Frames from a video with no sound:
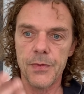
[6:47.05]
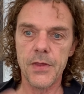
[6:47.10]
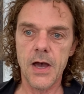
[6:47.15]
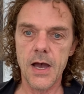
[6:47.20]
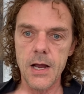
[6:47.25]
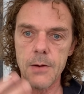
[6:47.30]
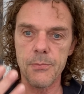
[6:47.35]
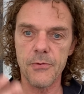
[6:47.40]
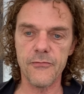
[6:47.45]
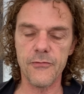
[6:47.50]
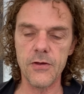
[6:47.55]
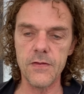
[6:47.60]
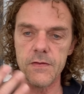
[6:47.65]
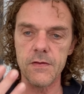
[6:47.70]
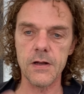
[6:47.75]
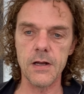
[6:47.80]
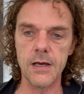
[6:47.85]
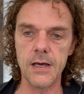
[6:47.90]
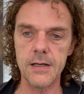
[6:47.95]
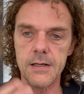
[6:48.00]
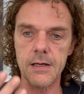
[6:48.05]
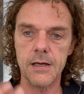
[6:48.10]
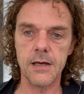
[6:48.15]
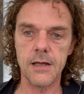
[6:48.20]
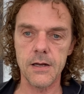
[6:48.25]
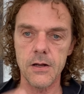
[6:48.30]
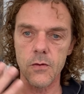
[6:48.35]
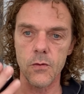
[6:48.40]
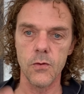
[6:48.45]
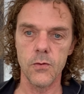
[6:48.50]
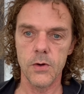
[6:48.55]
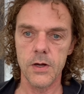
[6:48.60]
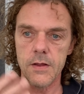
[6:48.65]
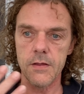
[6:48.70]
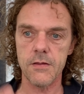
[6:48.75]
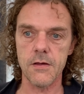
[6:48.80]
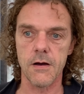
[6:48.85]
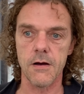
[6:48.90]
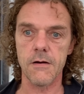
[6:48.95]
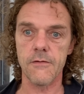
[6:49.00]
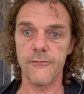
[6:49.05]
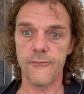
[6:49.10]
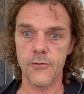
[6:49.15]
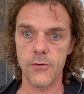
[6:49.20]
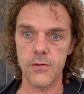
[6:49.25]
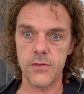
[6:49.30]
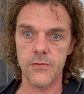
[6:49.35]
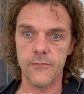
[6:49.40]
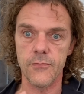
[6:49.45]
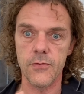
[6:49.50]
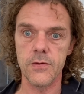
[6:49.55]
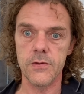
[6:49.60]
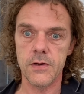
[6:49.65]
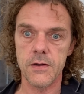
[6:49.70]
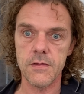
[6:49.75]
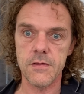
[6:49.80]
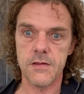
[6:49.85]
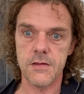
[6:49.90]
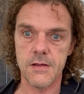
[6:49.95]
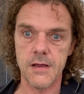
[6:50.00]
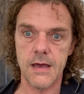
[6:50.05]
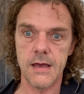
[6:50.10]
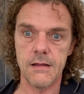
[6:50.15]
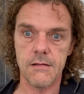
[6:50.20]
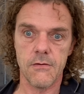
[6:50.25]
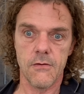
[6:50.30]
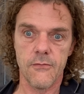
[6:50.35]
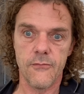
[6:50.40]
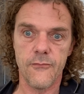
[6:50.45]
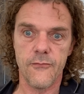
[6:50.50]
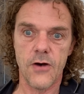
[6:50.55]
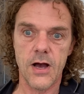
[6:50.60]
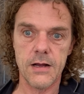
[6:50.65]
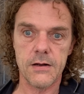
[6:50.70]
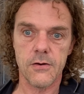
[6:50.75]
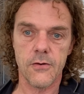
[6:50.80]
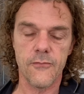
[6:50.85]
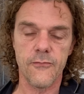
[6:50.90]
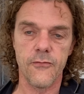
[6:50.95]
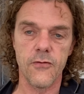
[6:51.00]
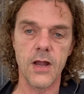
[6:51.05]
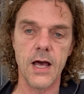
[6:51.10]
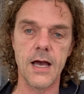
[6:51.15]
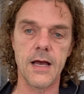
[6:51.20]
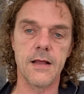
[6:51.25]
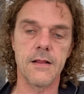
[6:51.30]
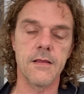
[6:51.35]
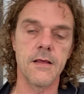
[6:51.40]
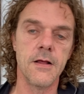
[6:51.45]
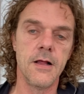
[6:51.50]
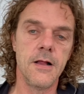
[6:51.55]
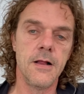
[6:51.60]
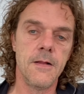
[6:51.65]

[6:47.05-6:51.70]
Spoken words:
hyperventilating and always are, first of all, in the state of fight or flight,